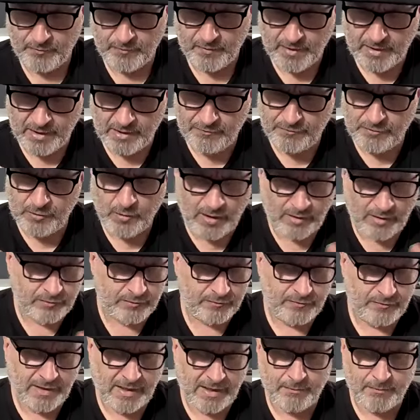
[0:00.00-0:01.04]
If you have a
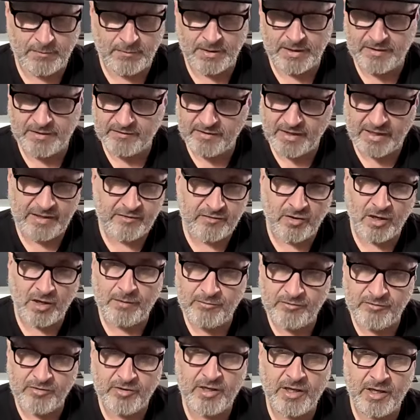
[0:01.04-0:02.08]
family, take time
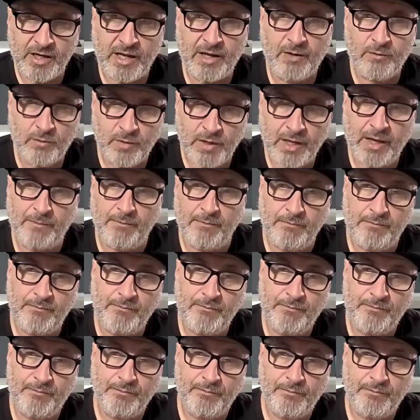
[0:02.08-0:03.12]
to connect with them.
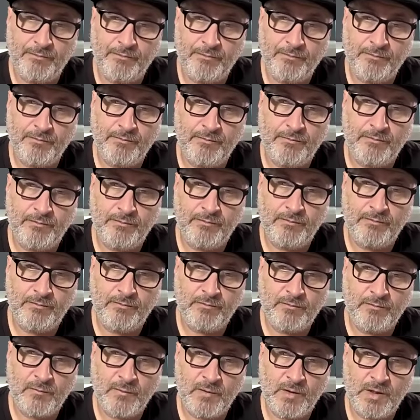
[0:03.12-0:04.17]

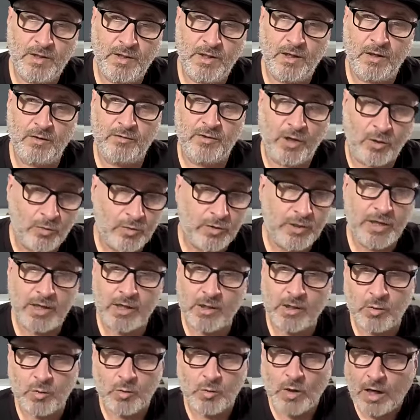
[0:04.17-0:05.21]
You know, don't
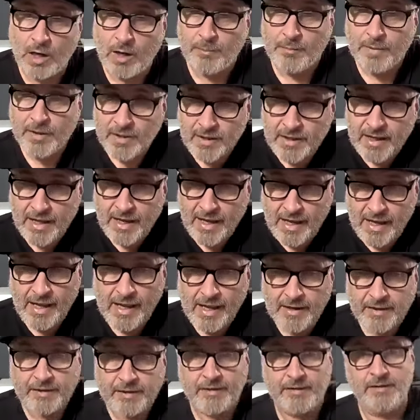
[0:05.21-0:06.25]
get caught up in the
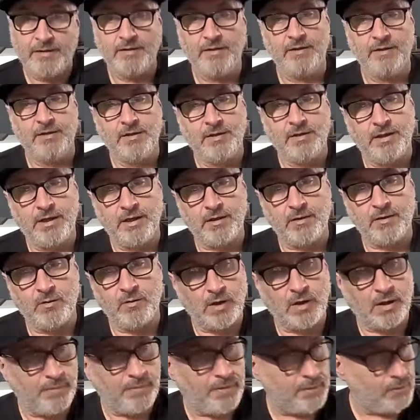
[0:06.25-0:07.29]
head. Get caught
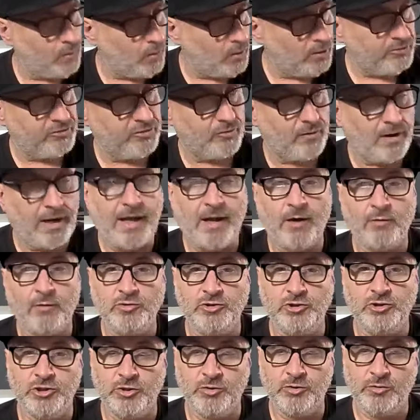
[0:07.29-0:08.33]
up in what's
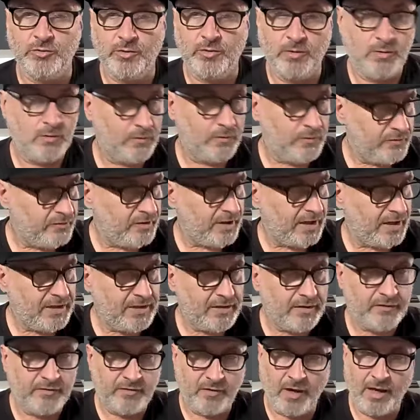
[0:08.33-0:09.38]
around you. Take the
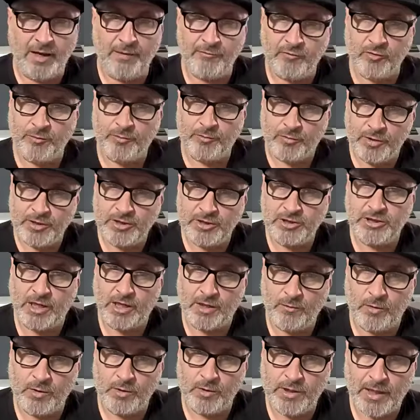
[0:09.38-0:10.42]
time to appreciate
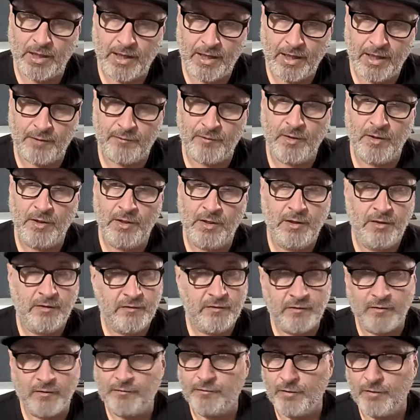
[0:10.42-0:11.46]
what you have.
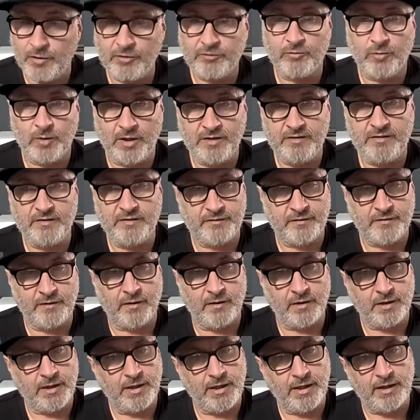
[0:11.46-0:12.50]
It's the first way to
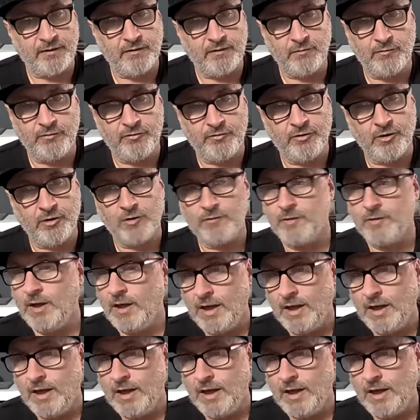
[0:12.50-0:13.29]
start connecting with self.